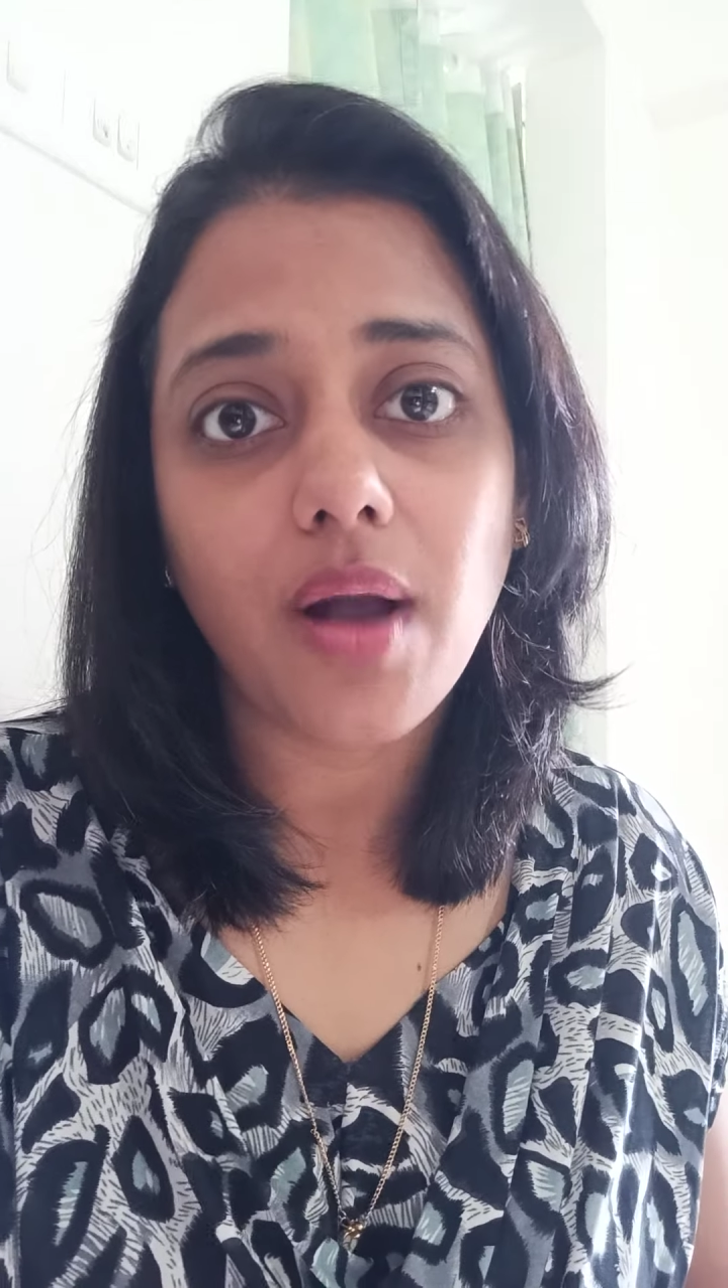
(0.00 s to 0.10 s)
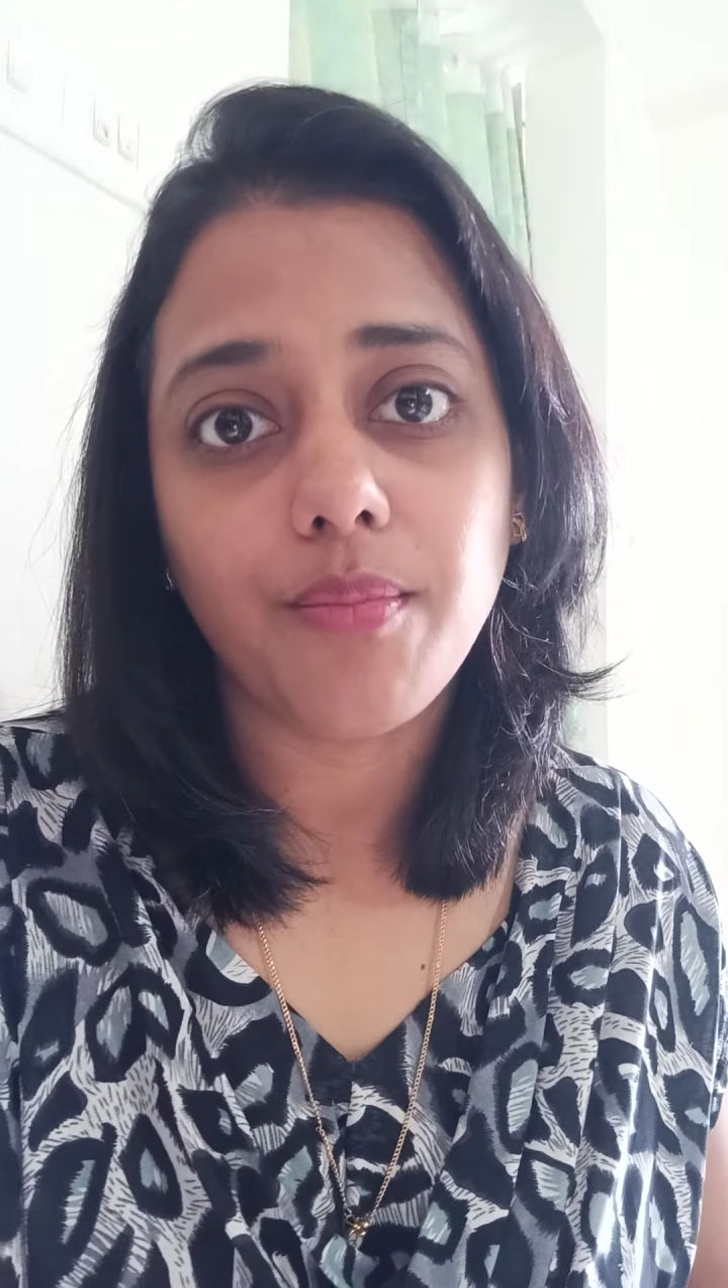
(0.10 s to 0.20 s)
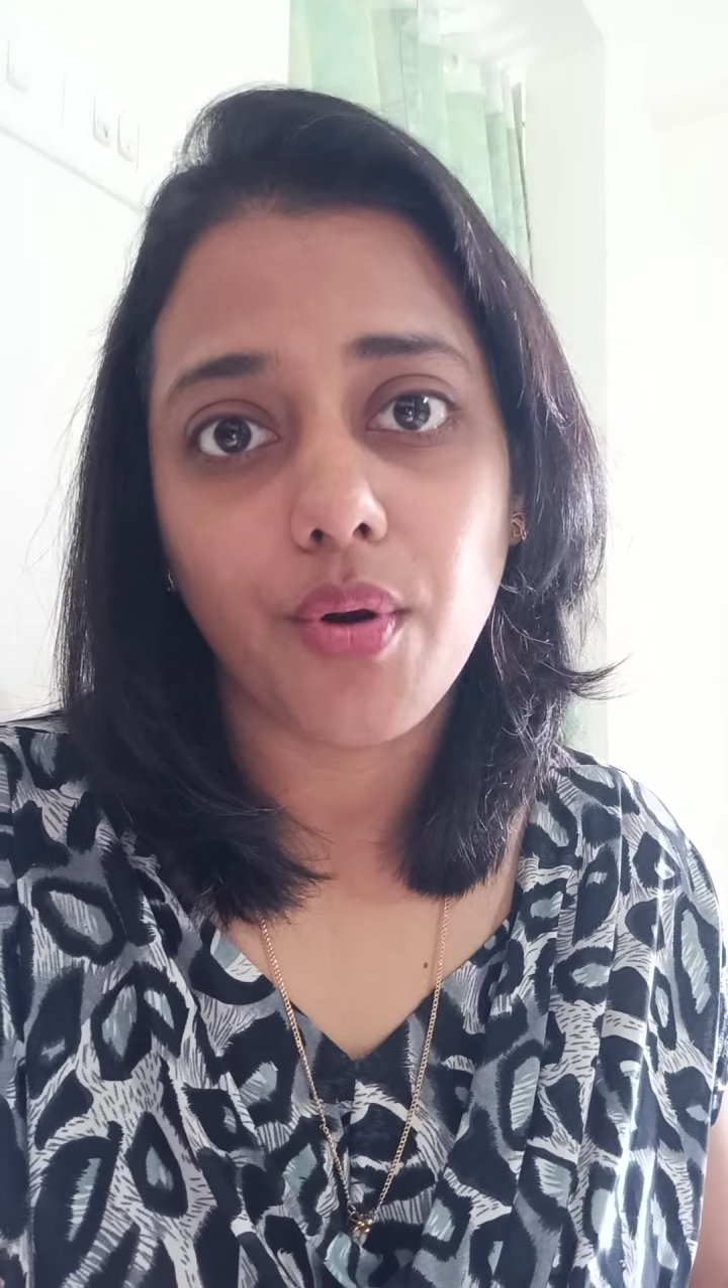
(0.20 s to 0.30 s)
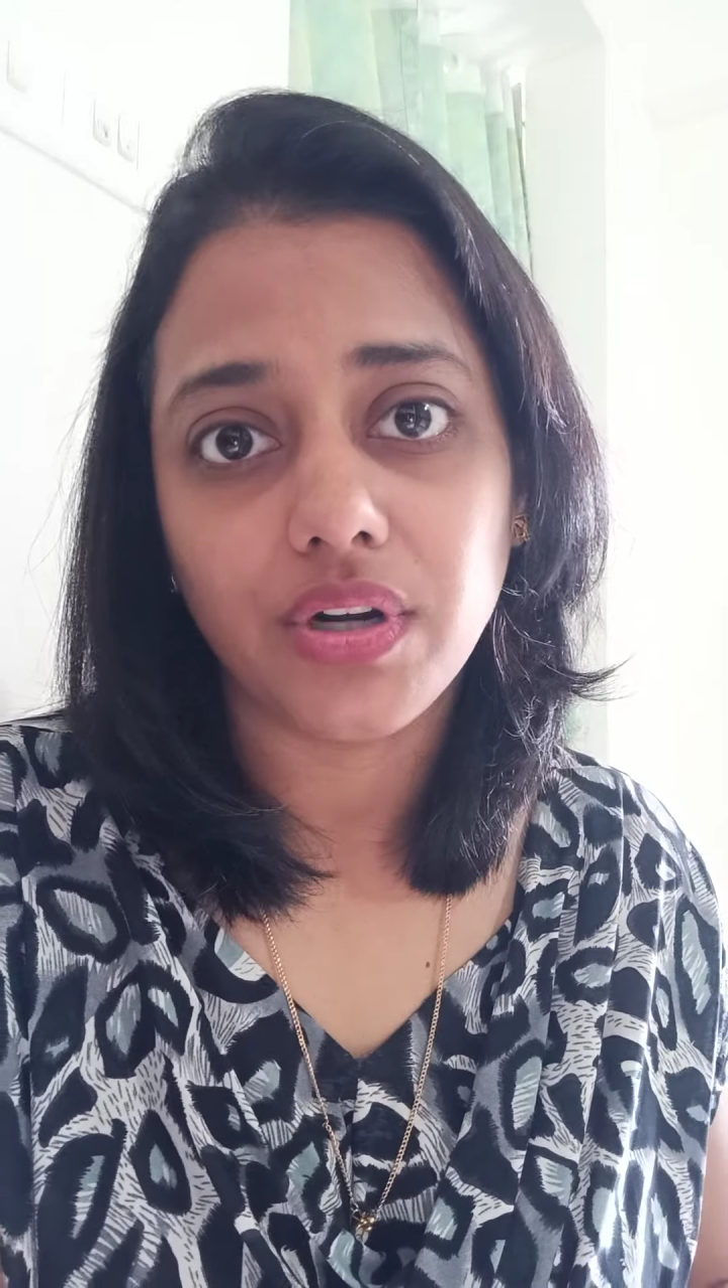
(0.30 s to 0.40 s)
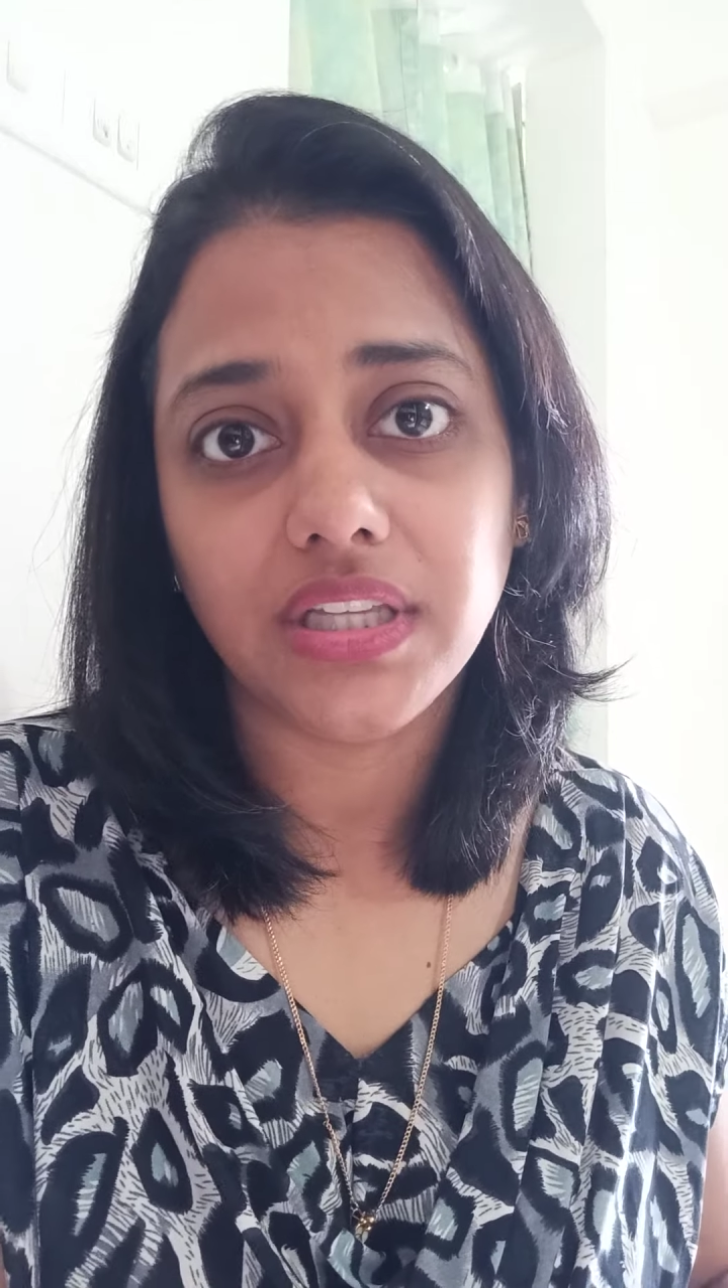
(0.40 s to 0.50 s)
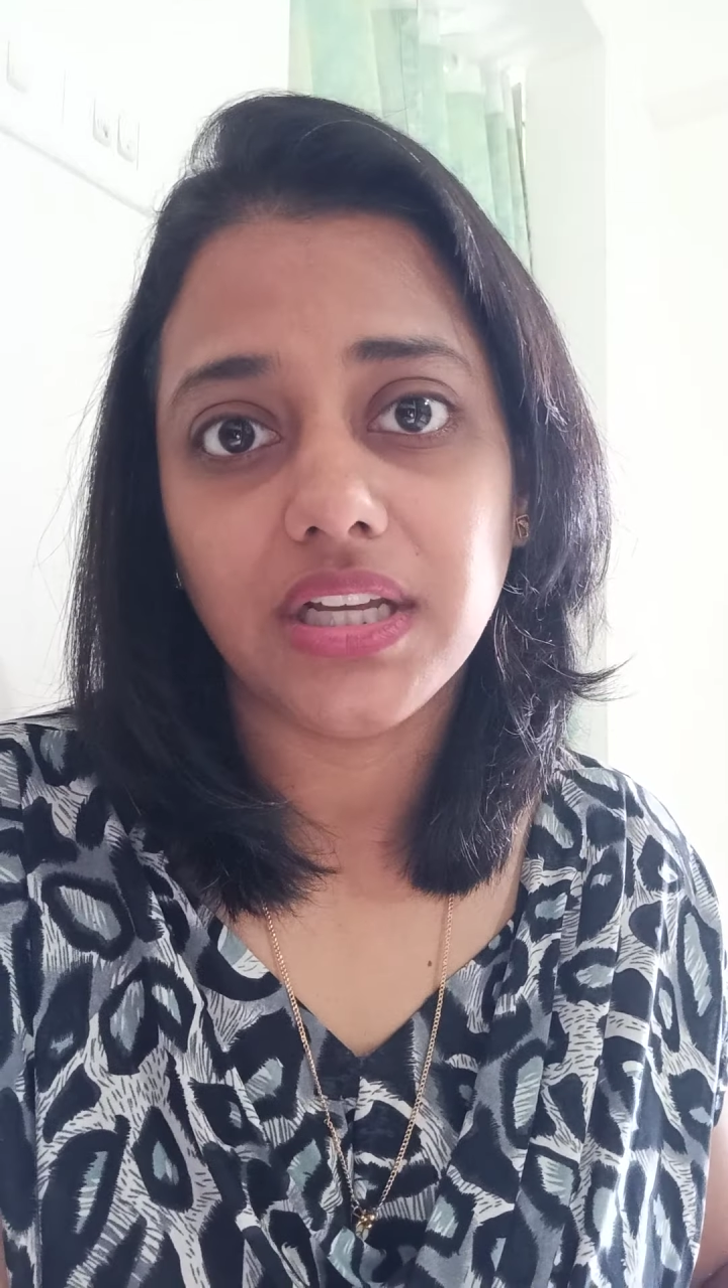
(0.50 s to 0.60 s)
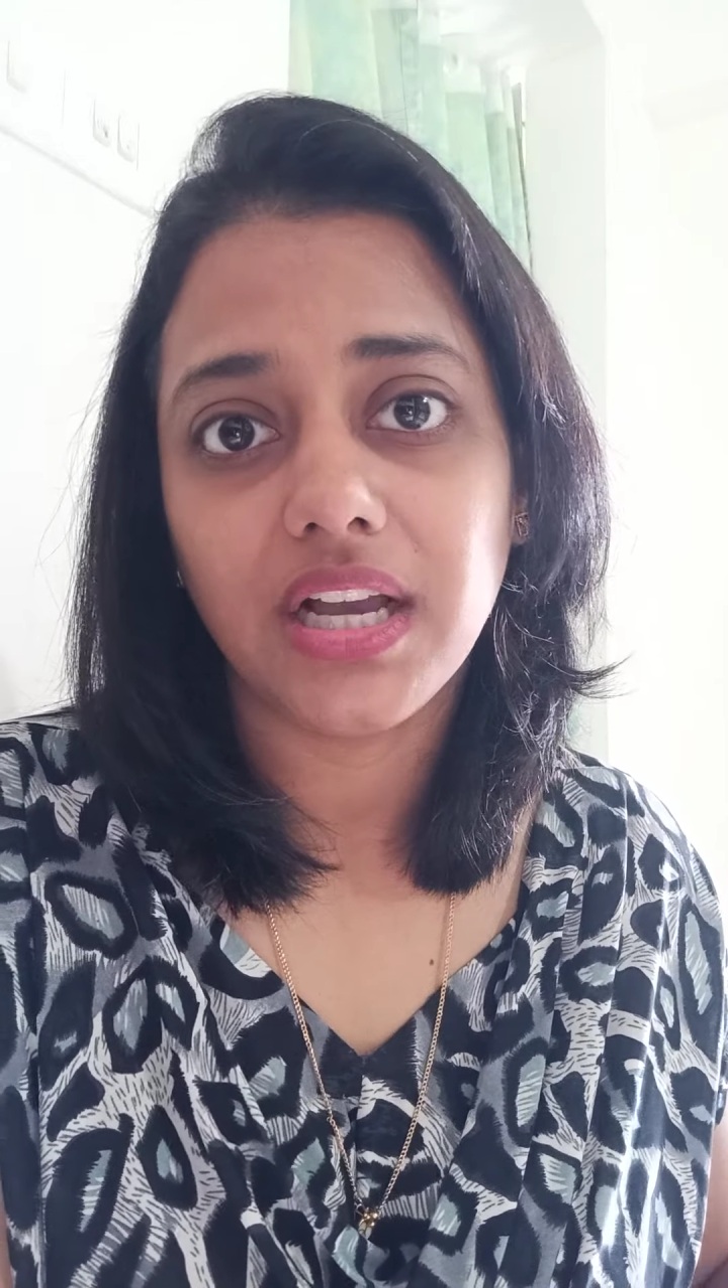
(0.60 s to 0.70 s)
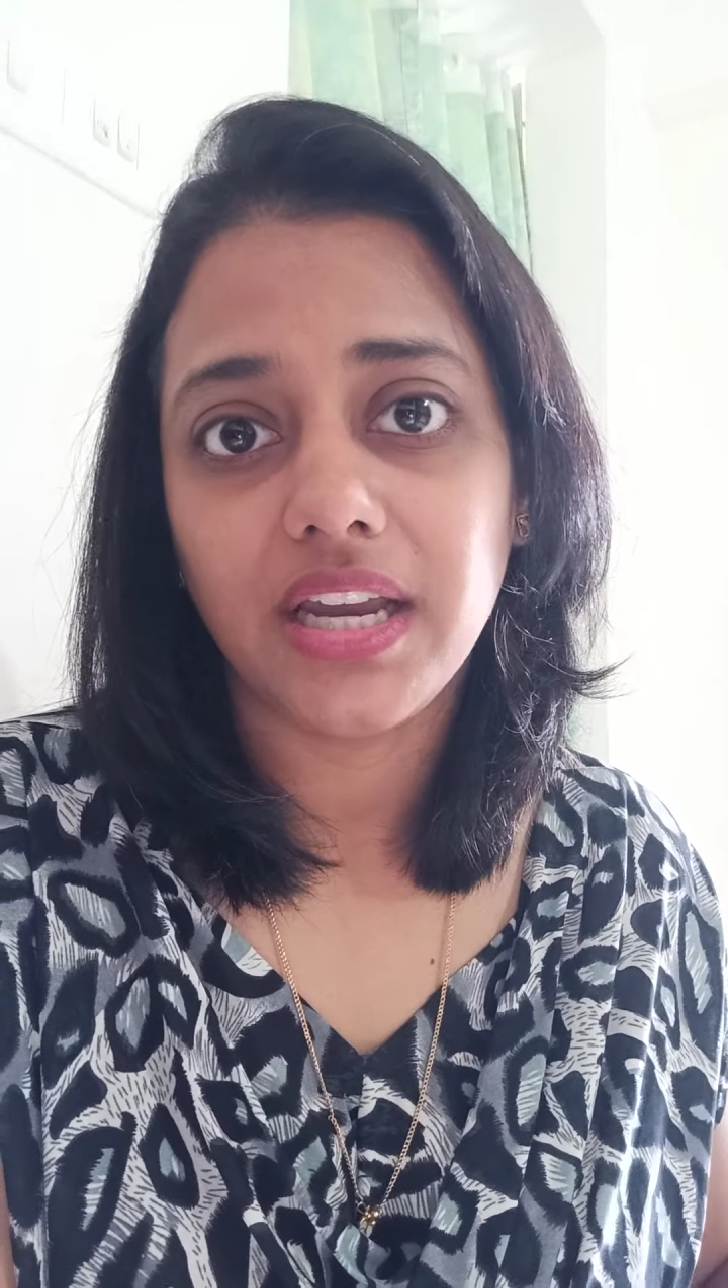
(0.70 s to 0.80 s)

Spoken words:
our body the